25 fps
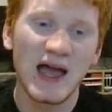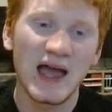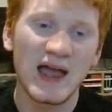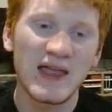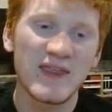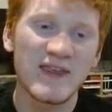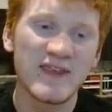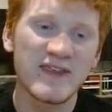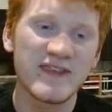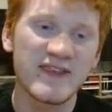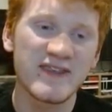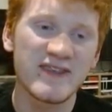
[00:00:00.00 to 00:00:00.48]

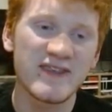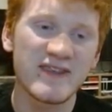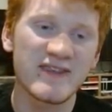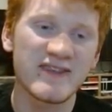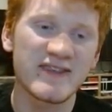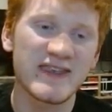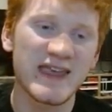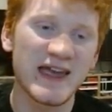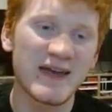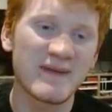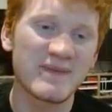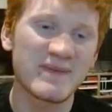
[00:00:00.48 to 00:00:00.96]
This is the
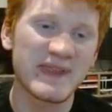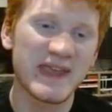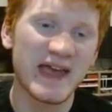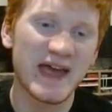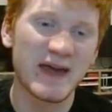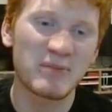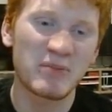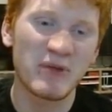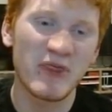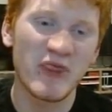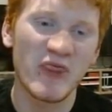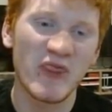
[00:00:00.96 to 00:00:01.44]
same
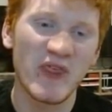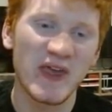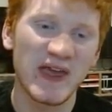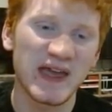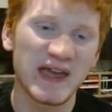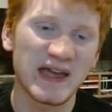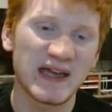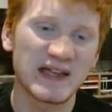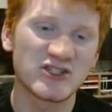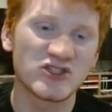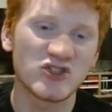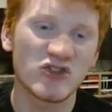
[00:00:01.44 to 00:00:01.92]
type of
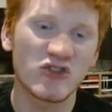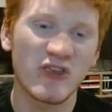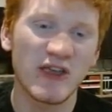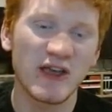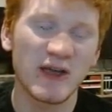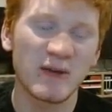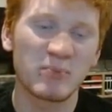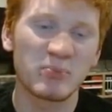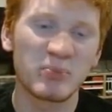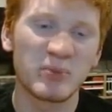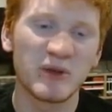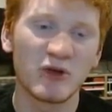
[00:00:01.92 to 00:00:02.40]
thing. It's just
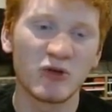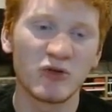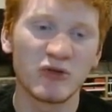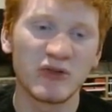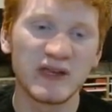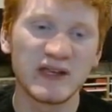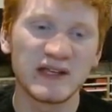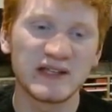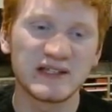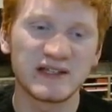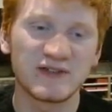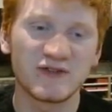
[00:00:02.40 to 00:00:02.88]
like
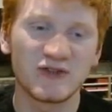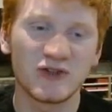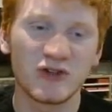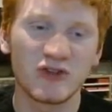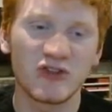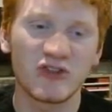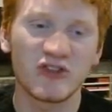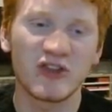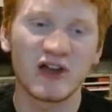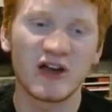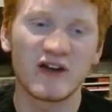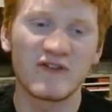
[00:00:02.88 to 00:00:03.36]
building
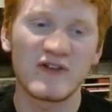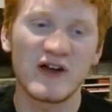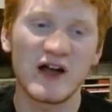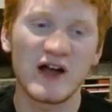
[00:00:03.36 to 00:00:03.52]
different stuff.